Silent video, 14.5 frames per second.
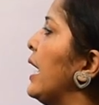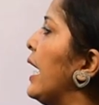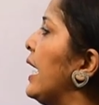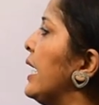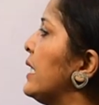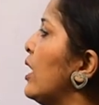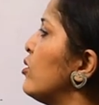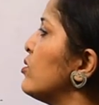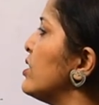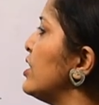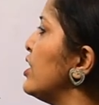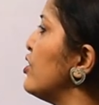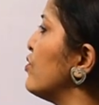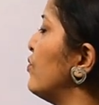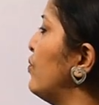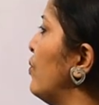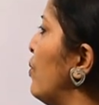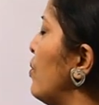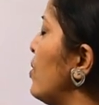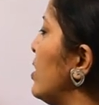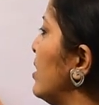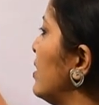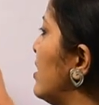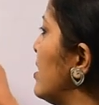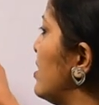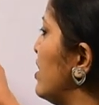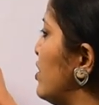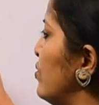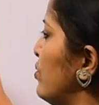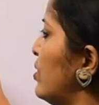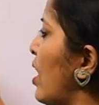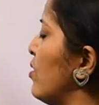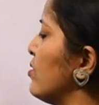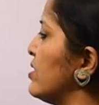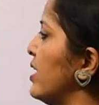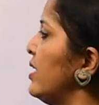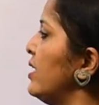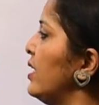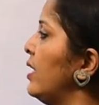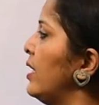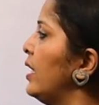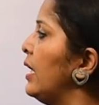8000 into 4, 32,000,